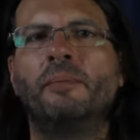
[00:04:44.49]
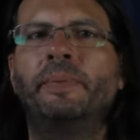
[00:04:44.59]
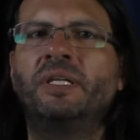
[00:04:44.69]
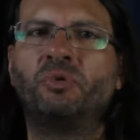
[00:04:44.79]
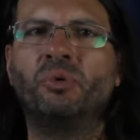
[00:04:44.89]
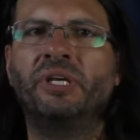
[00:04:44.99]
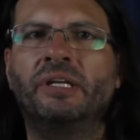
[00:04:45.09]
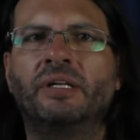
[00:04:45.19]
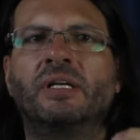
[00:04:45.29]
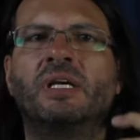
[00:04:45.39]

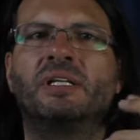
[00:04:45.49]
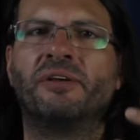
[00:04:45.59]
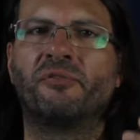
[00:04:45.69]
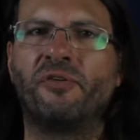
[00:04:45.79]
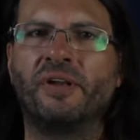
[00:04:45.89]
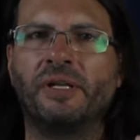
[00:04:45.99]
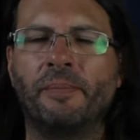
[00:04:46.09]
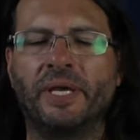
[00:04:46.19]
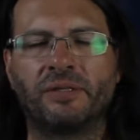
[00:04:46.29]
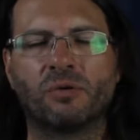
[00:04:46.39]
between the
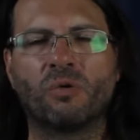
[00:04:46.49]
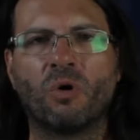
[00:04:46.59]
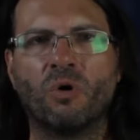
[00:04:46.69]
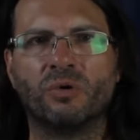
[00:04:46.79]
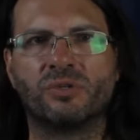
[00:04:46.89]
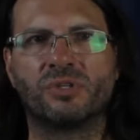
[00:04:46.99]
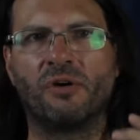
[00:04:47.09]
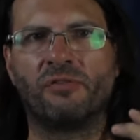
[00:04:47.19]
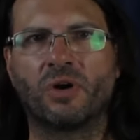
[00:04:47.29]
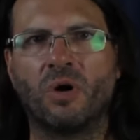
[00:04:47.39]
fundamental codes
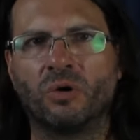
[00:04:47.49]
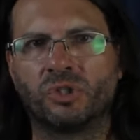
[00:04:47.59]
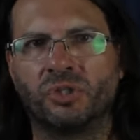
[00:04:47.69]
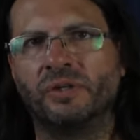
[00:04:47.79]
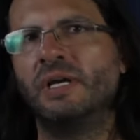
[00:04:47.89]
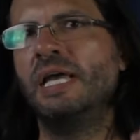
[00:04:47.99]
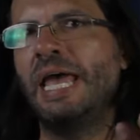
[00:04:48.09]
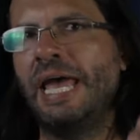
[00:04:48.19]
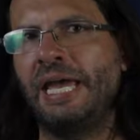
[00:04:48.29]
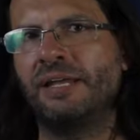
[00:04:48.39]
of a culture
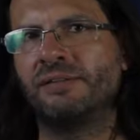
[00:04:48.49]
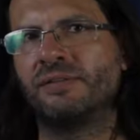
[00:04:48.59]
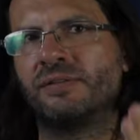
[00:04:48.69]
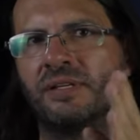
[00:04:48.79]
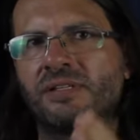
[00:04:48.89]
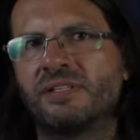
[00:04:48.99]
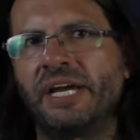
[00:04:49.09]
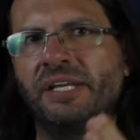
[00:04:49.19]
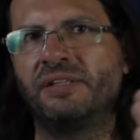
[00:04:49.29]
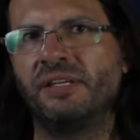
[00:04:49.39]
and the
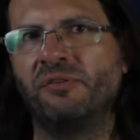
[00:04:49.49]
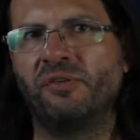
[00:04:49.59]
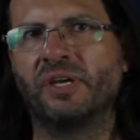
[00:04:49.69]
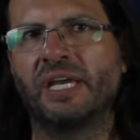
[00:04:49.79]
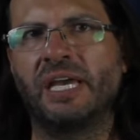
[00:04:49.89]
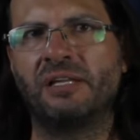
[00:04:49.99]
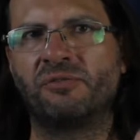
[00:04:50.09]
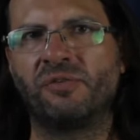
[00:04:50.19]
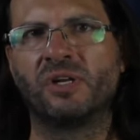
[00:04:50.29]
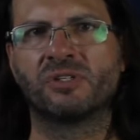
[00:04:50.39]
scientific and
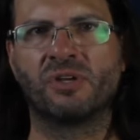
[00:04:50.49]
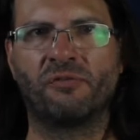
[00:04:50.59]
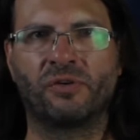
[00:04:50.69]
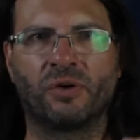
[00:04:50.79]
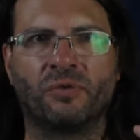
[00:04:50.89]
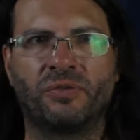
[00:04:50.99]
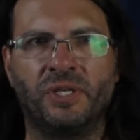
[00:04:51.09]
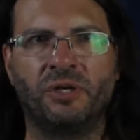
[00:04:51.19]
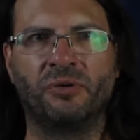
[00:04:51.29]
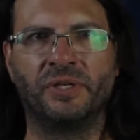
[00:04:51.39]
philosophical
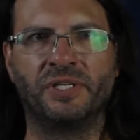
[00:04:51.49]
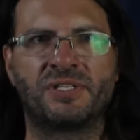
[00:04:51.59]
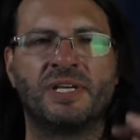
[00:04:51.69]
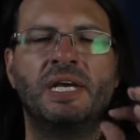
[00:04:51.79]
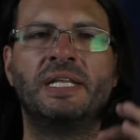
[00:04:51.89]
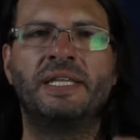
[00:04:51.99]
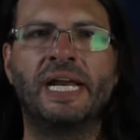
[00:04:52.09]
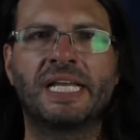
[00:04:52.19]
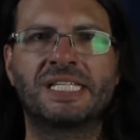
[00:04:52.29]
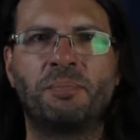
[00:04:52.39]
theories
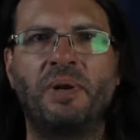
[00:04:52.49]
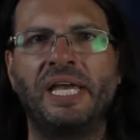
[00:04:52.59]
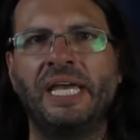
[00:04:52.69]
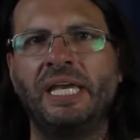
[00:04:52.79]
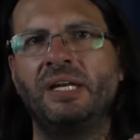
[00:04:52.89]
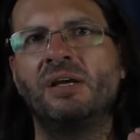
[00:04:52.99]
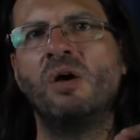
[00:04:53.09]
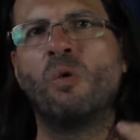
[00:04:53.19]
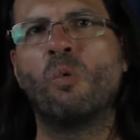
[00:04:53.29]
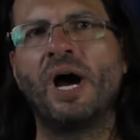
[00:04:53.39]
that explain
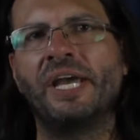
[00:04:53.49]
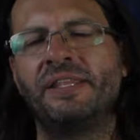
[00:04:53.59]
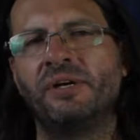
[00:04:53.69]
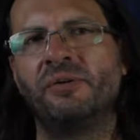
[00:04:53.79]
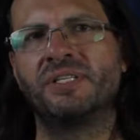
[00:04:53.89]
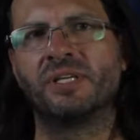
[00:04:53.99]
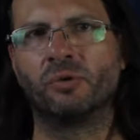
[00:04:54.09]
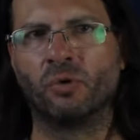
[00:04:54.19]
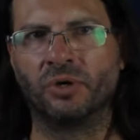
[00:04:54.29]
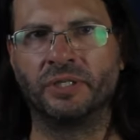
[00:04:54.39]
why there is
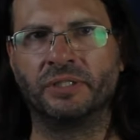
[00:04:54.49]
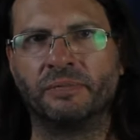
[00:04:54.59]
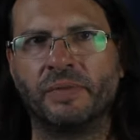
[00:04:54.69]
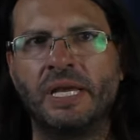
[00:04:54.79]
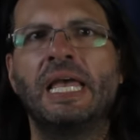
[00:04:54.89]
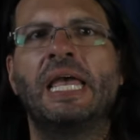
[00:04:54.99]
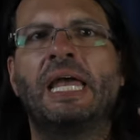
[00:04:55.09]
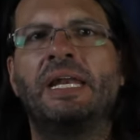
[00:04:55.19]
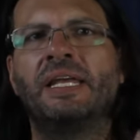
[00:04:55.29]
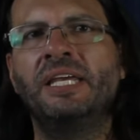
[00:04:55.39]
an order,
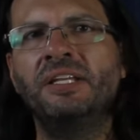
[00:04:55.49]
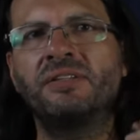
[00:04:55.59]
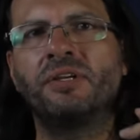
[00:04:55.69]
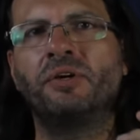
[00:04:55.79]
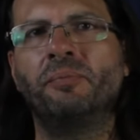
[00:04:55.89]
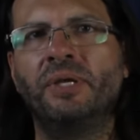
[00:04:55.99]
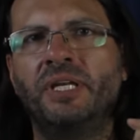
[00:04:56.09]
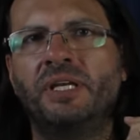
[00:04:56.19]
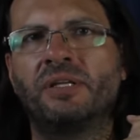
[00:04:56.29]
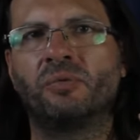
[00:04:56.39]
an
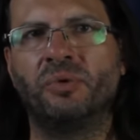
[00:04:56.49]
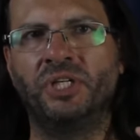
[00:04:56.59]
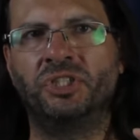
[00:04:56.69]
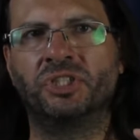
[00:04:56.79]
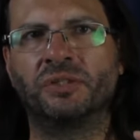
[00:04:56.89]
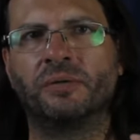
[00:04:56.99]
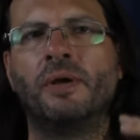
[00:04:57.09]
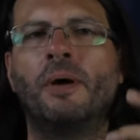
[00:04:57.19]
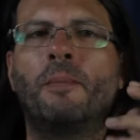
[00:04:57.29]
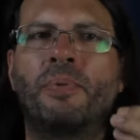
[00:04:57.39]
intermediate region
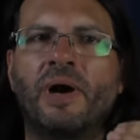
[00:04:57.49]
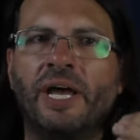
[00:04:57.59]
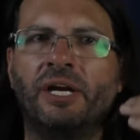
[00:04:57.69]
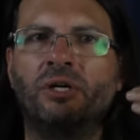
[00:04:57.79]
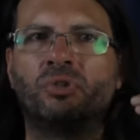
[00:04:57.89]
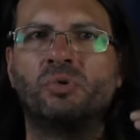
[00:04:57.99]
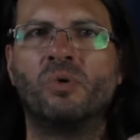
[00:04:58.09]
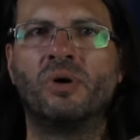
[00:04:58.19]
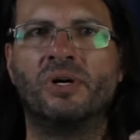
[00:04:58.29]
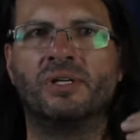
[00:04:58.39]
prior to
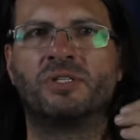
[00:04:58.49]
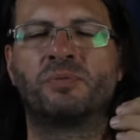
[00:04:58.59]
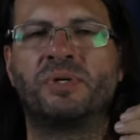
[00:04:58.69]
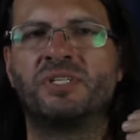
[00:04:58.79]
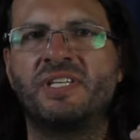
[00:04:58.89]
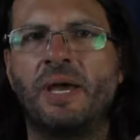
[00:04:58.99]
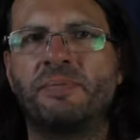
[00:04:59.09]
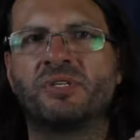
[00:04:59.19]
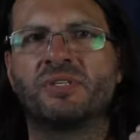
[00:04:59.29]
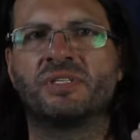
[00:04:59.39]
words,
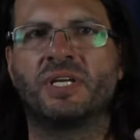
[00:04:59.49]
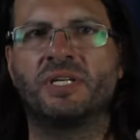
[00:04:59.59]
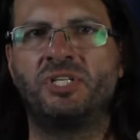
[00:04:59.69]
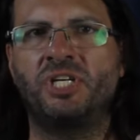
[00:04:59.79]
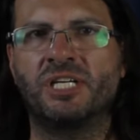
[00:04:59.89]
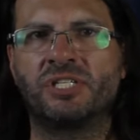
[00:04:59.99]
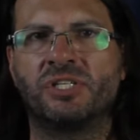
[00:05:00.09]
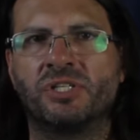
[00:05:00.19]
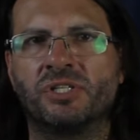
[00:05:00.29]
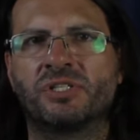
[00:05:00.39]
perceptions, and
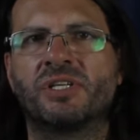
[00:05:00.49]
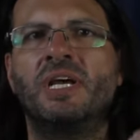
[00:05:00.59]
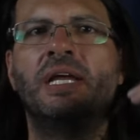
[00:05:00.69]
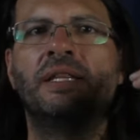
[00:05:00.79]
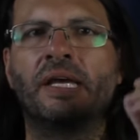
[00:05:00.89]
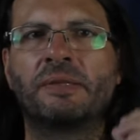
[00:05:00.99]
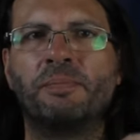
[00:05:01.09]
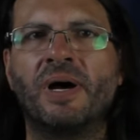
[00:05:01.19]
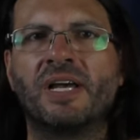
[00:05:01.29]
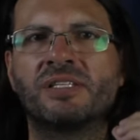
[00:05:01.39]
gestures that
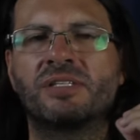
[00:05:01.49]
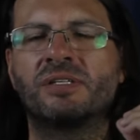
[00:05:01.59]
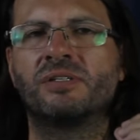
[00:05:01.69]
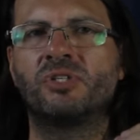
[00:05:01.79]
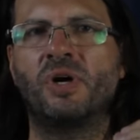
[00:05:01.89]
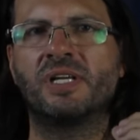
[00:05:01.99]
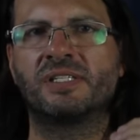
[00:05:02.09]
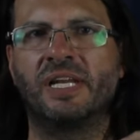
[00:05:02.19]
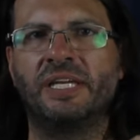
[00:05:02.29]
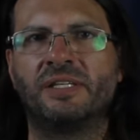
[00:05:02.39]
must
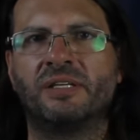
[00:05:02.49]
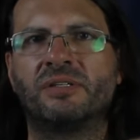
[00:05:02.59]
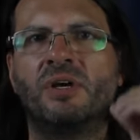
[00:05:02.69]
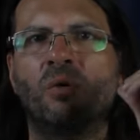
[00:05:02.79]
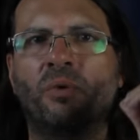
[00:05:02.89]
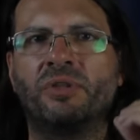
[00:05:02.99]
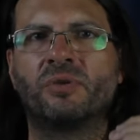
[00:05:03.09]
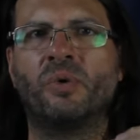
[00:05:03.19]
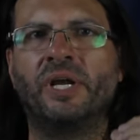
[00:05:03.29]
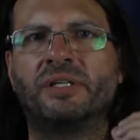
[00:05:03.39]
translate it
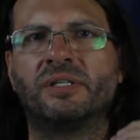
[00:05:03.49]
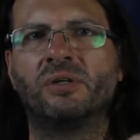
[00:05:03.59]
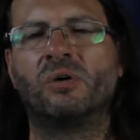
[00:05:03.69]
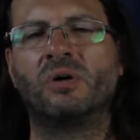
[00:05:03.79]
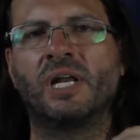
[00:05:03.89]
with greater or